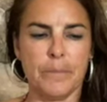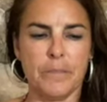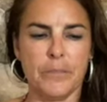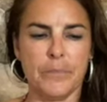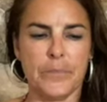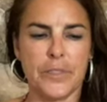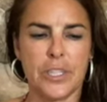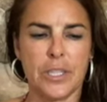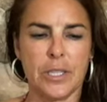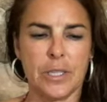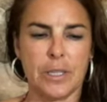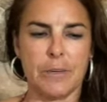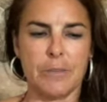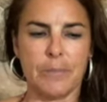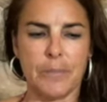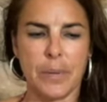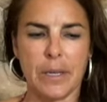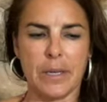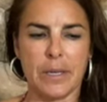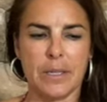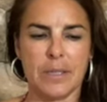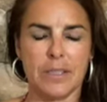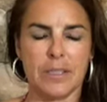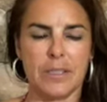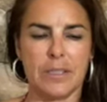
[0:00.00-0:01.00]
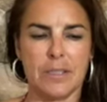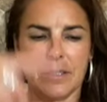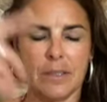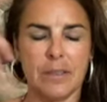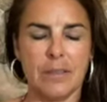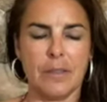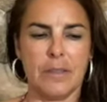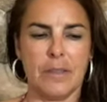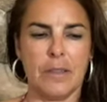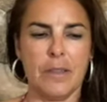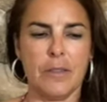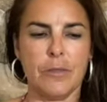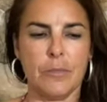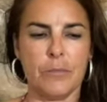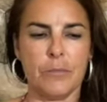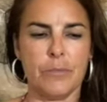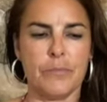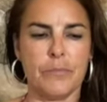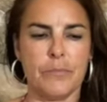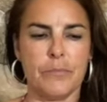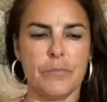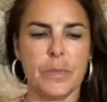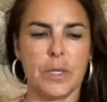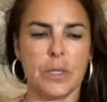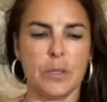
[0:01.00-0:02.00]
she had passed in the
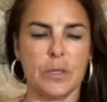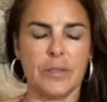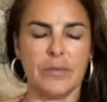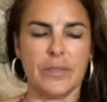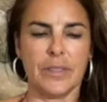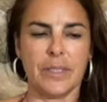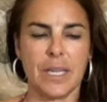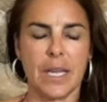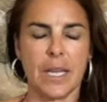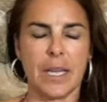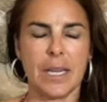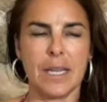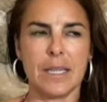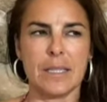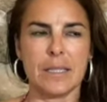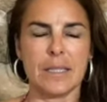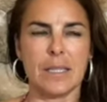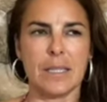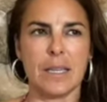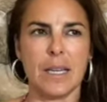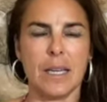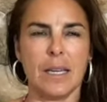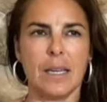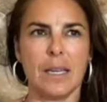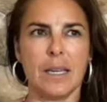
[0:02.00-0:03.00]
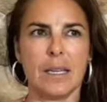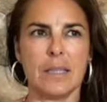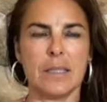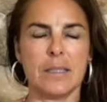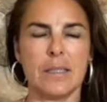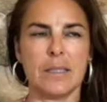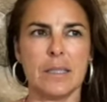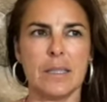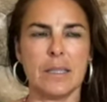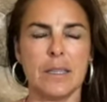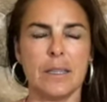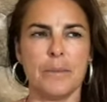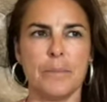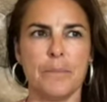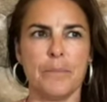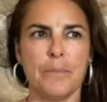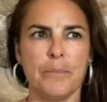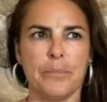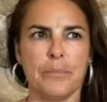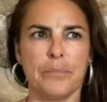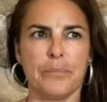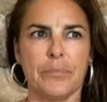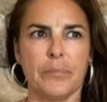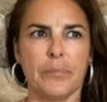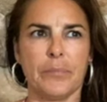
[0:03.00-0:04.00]
middle of the night, and
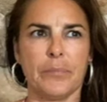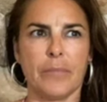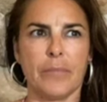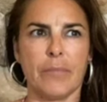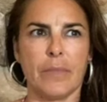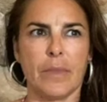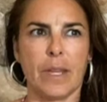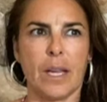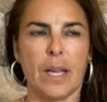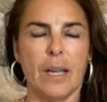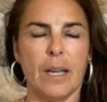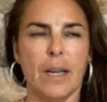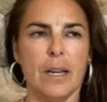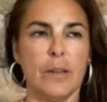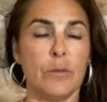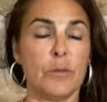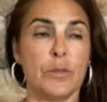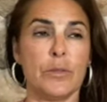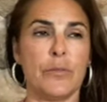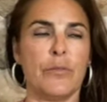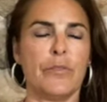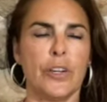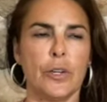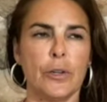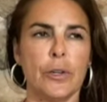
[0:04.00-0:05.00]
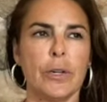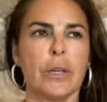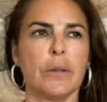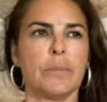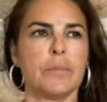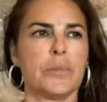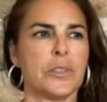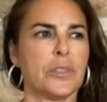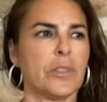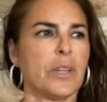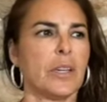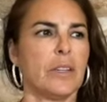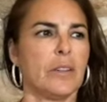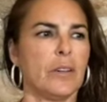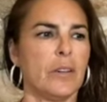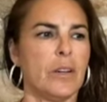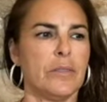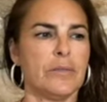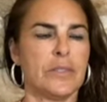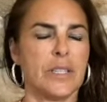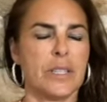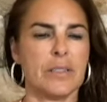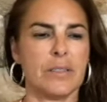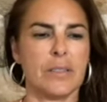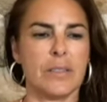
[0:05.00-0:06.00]
I was very upset,
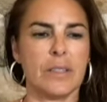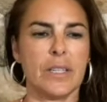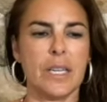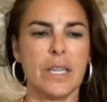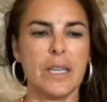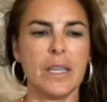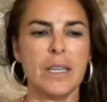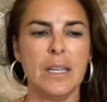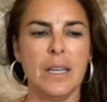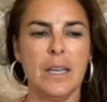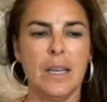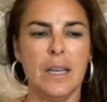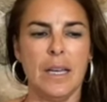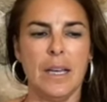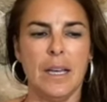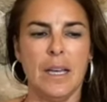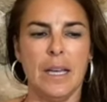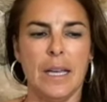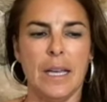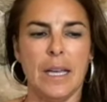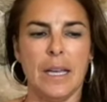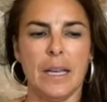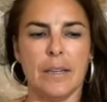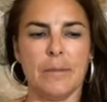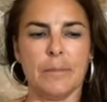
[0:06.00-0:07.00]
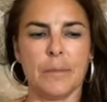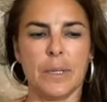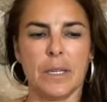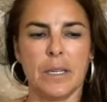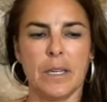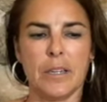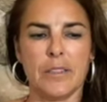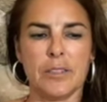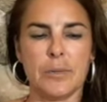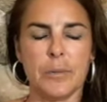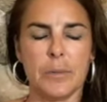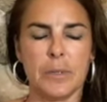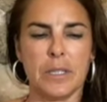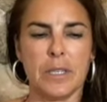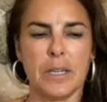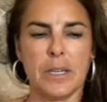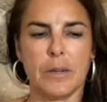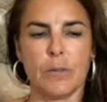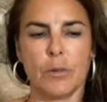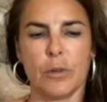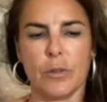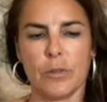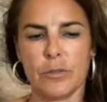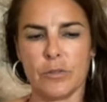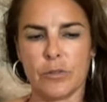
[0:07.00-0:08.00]
obviously. And my husband and I
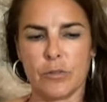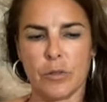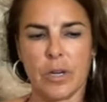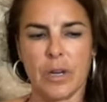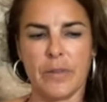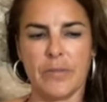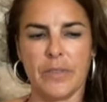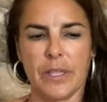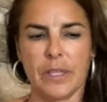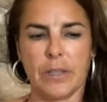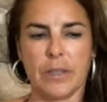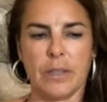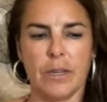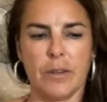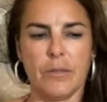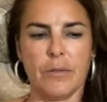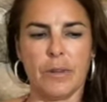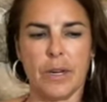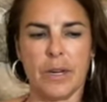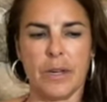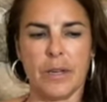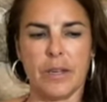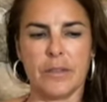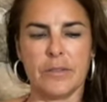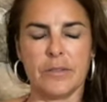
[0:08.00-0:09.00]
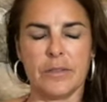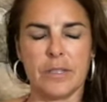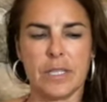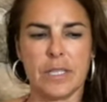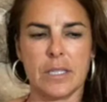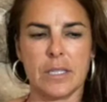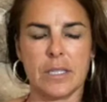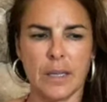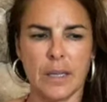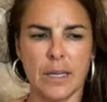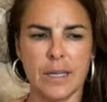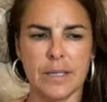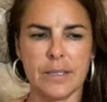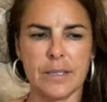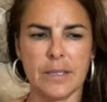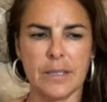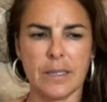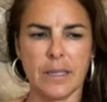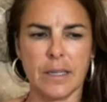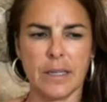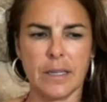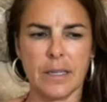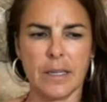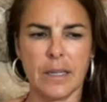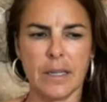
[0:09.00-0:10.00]
were driving around. I
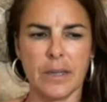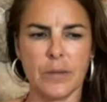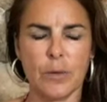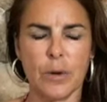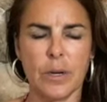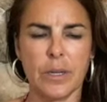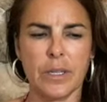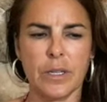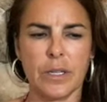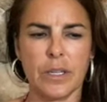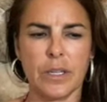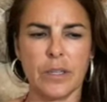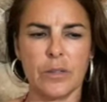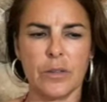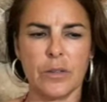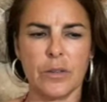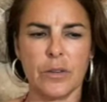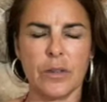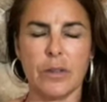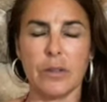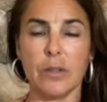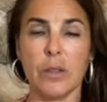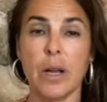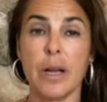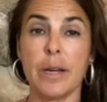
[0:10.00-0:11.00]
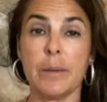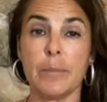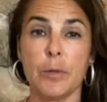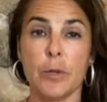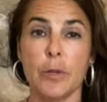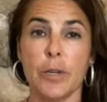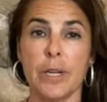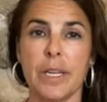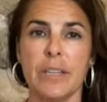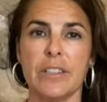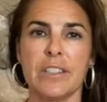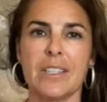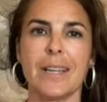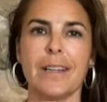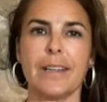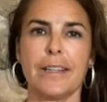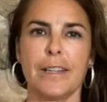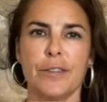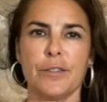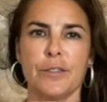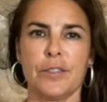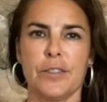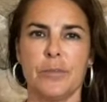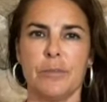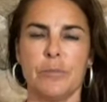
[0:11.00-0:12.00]
said, I want to go to the library and take
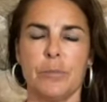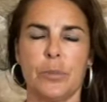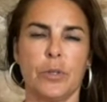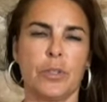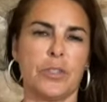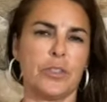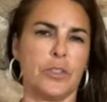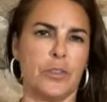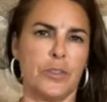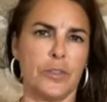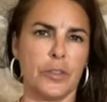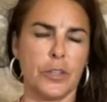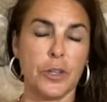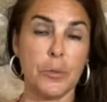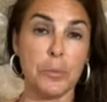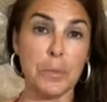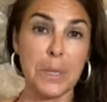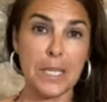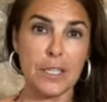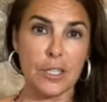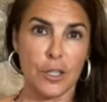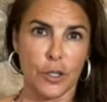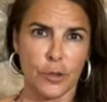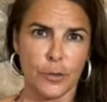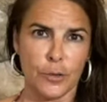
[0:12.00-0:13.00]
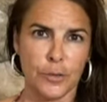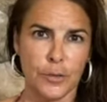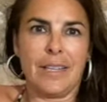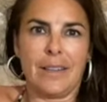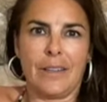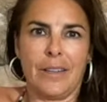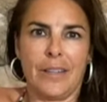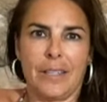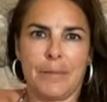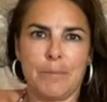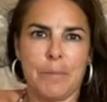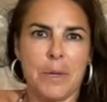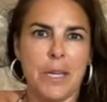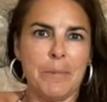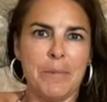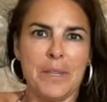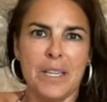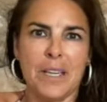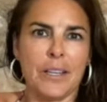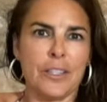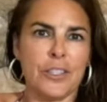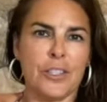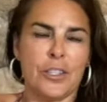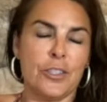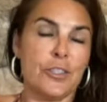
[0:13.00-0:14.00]
out some books on the Camino. Like, maybe
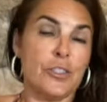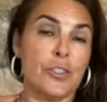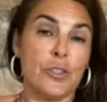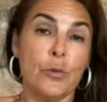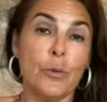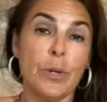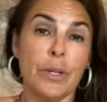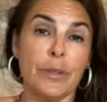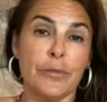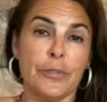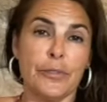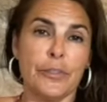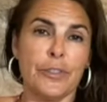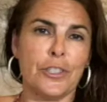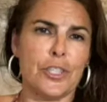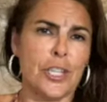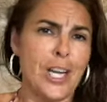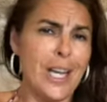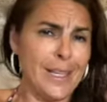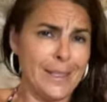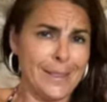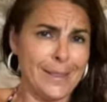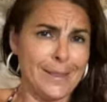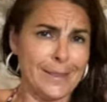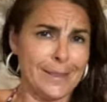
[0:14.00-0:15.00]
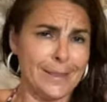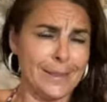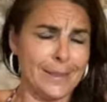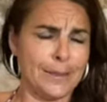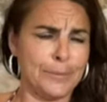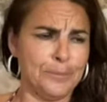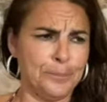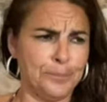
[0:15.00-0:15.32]
I should do it for Janice.